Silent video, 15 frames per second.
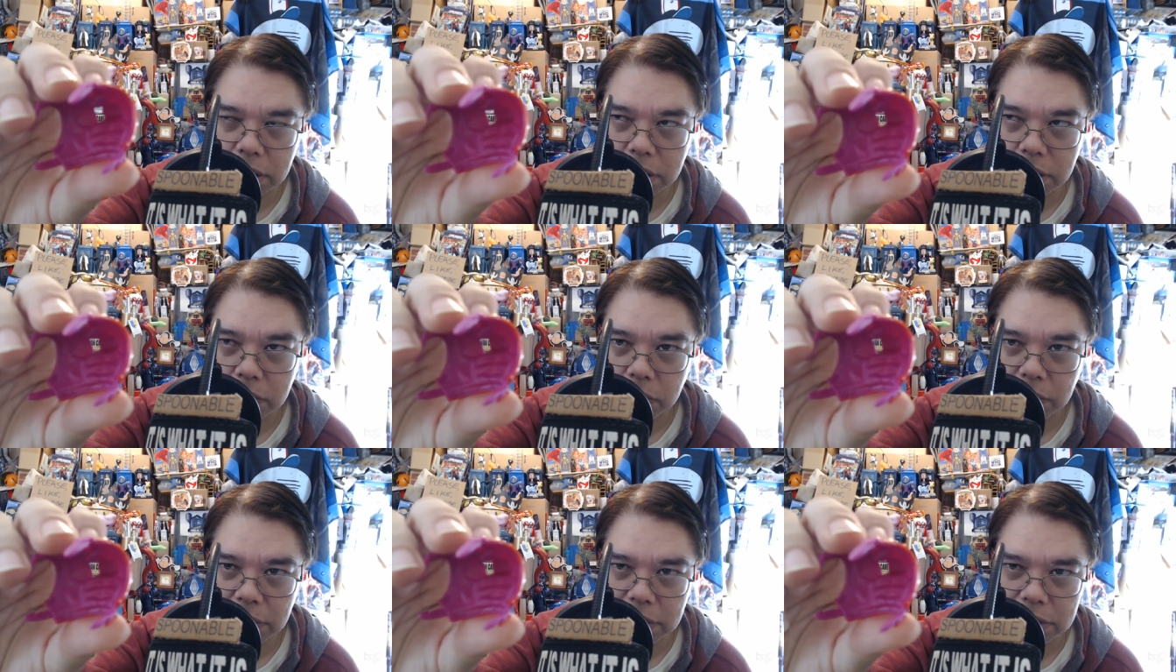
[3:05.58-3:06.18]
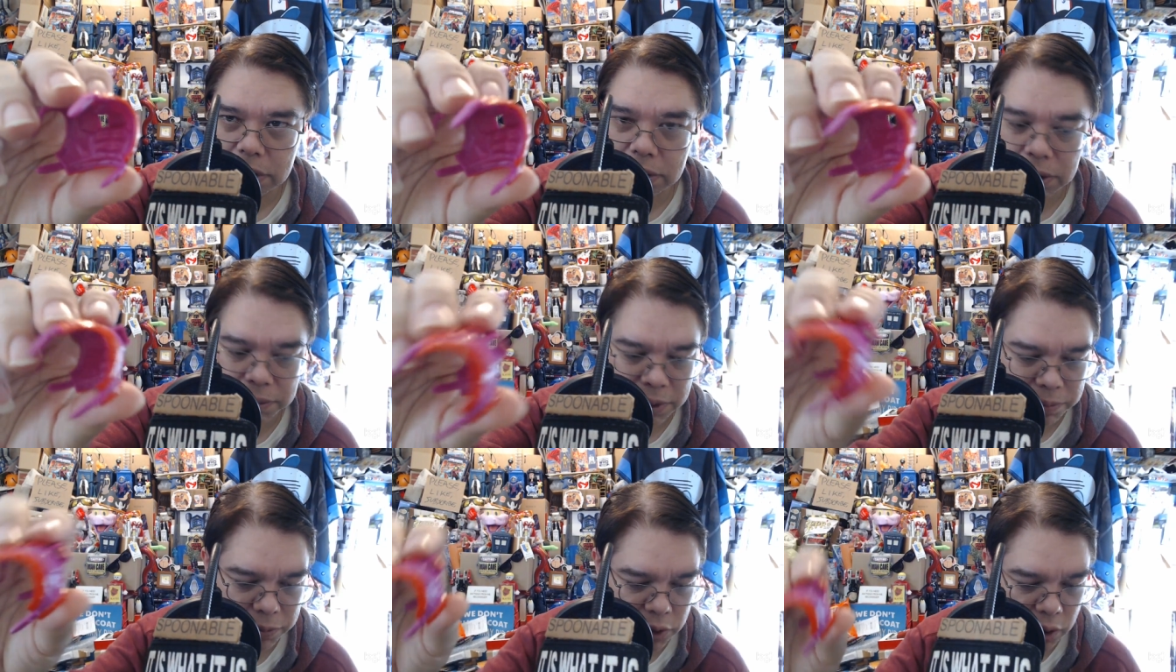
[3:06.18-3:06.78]
It's a little
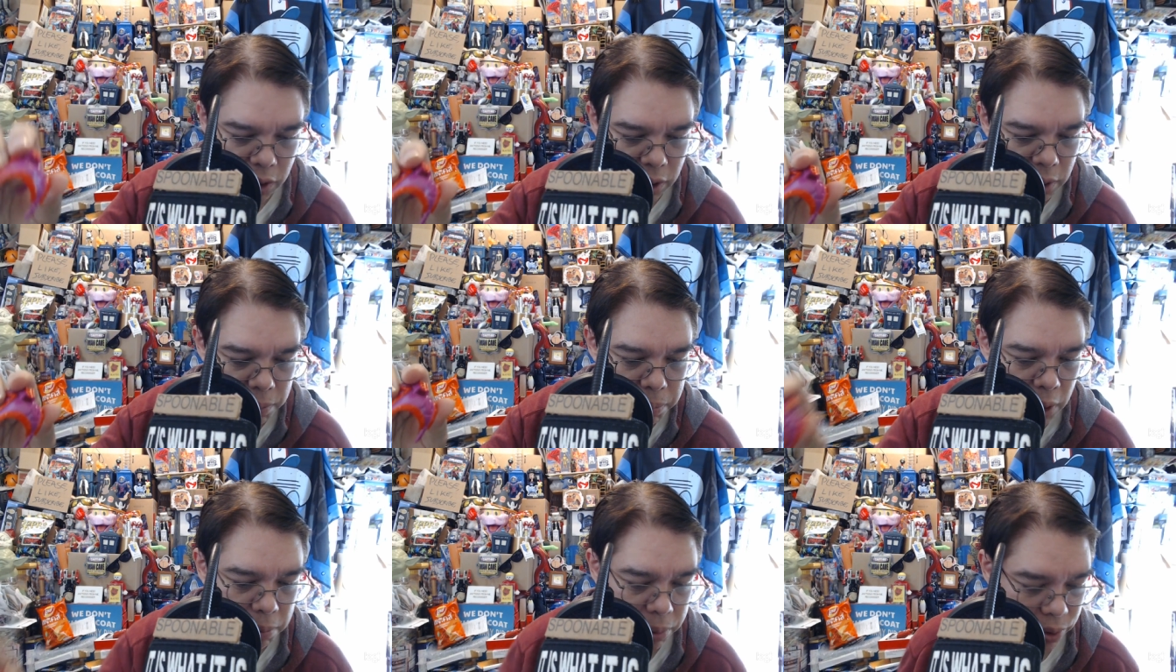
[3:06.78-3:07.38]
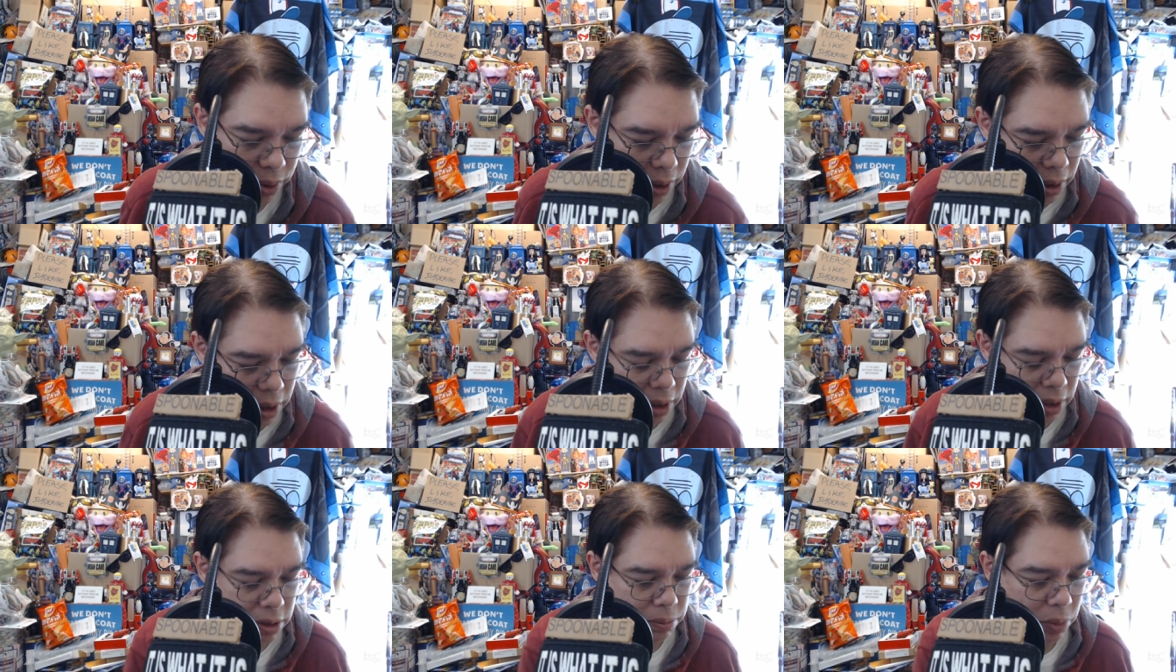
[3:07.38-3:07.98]
bit darker purple than okay.
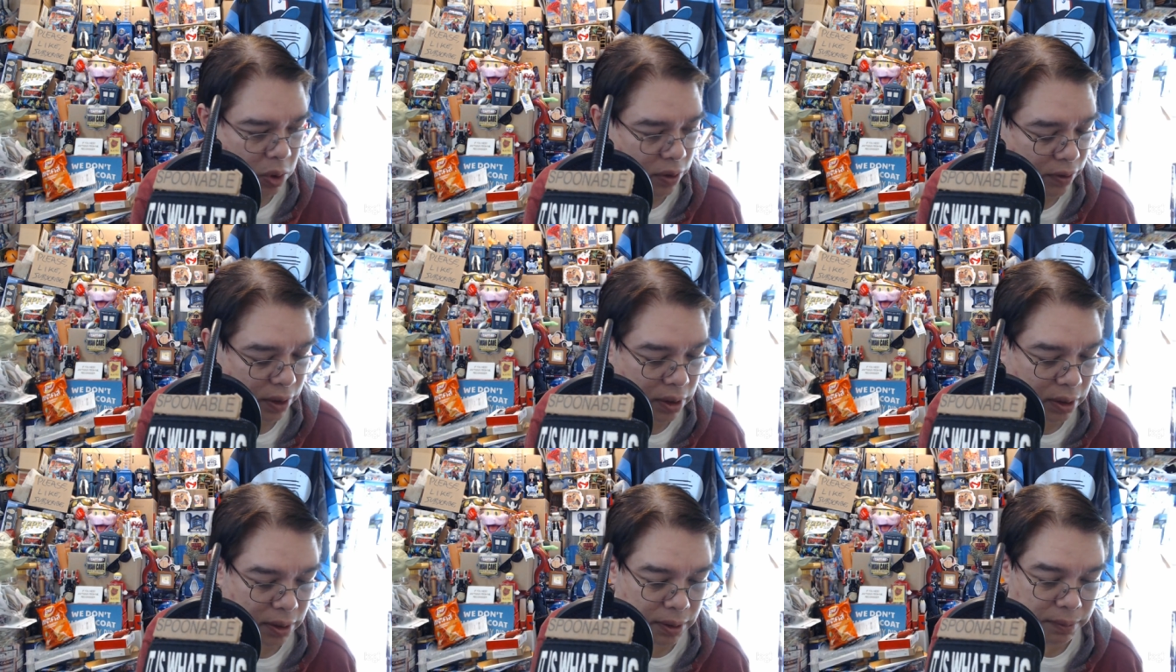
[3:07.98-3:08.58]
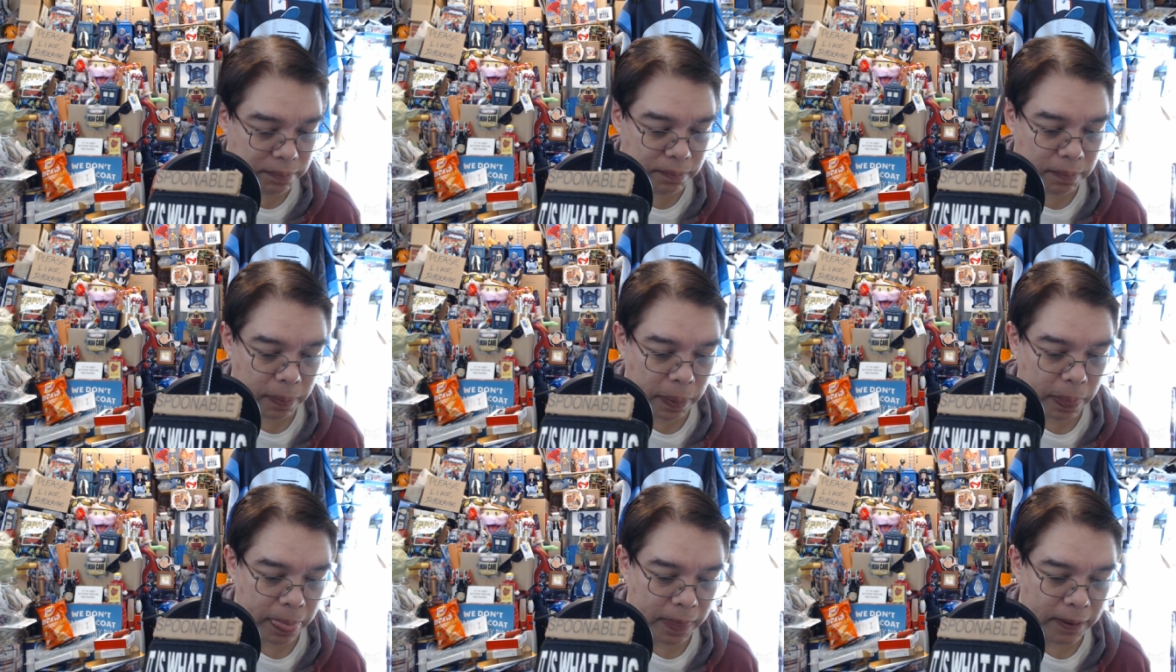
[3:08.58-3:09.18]
It's more like
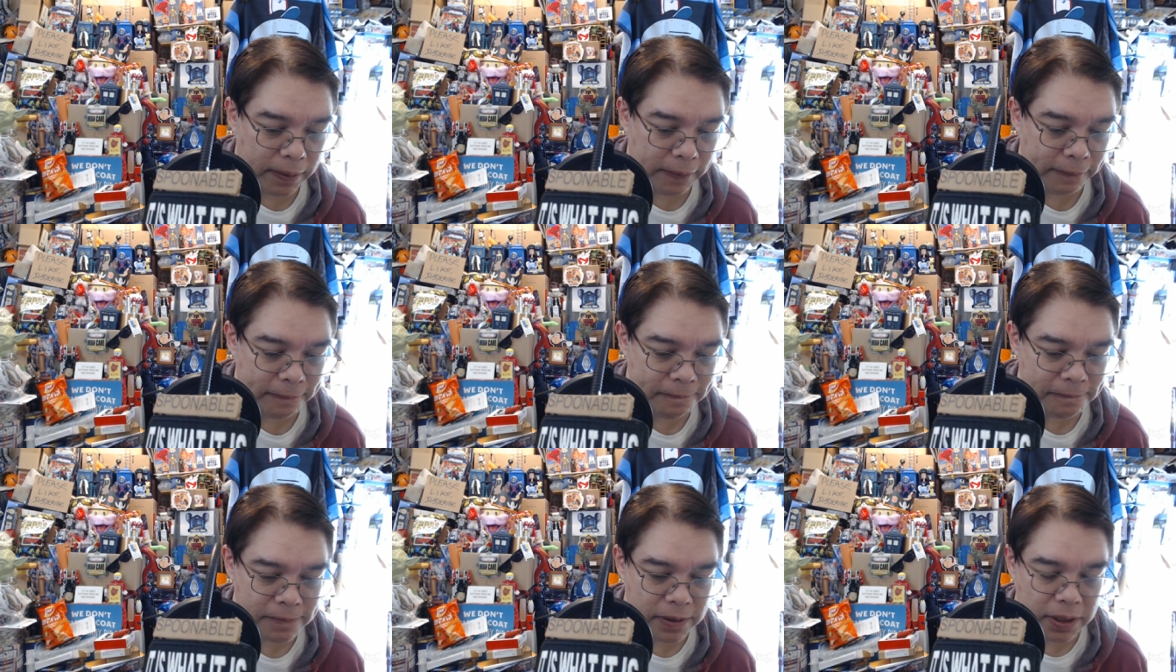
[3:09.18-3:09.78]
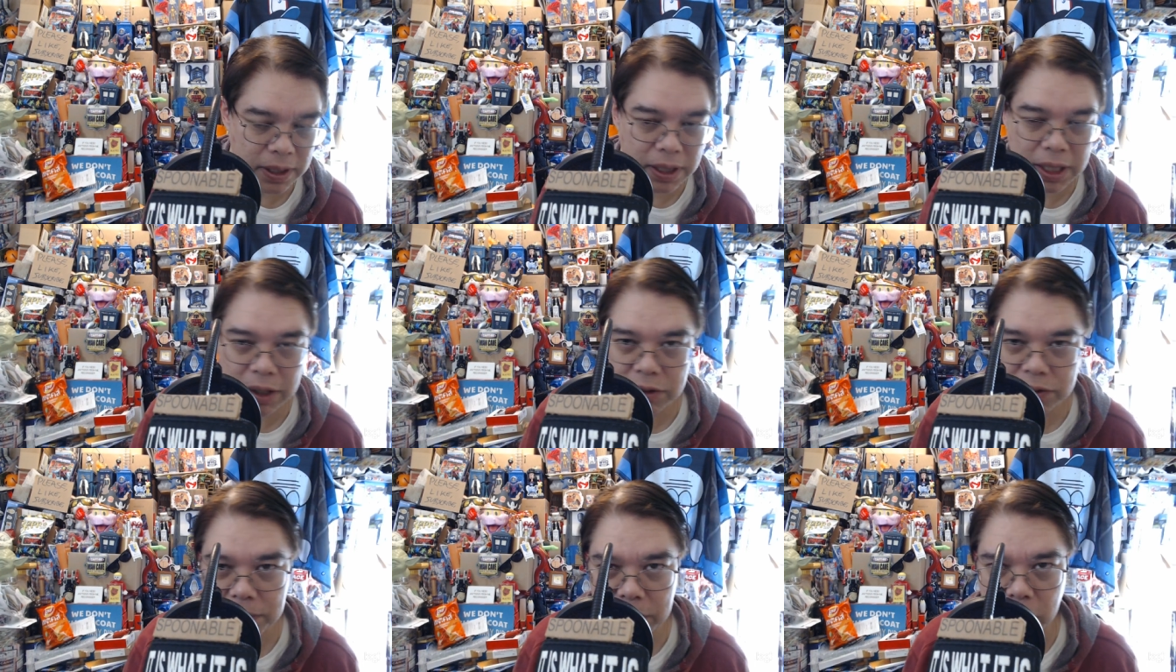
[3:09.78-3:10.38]
it's
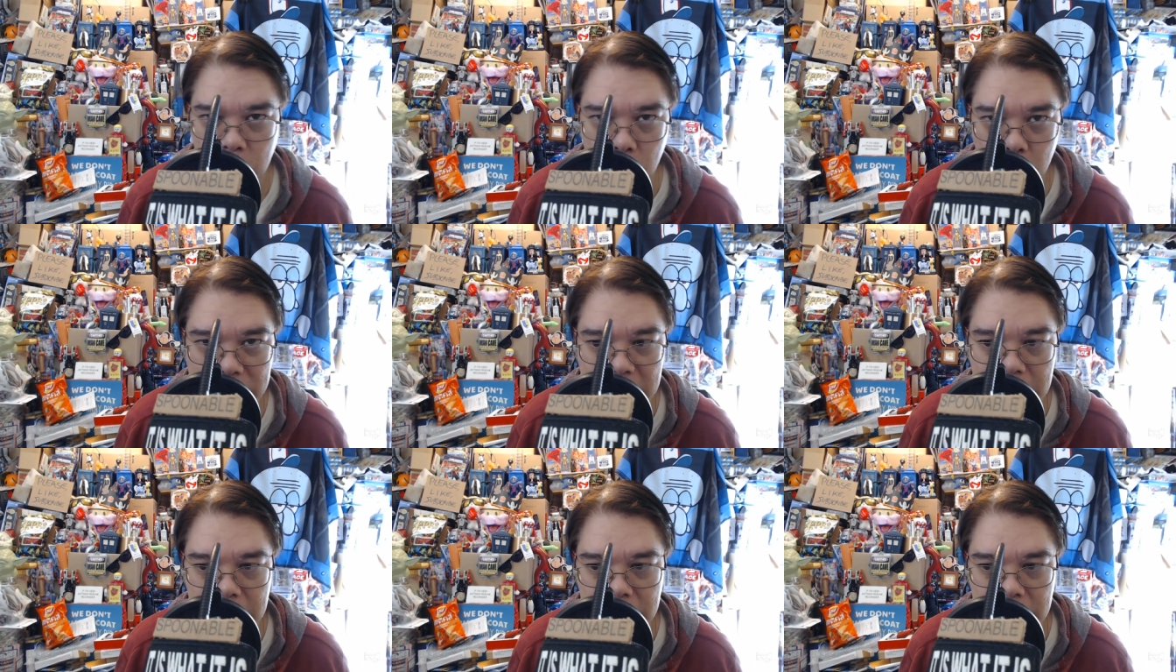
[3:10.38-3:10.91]
from the Greek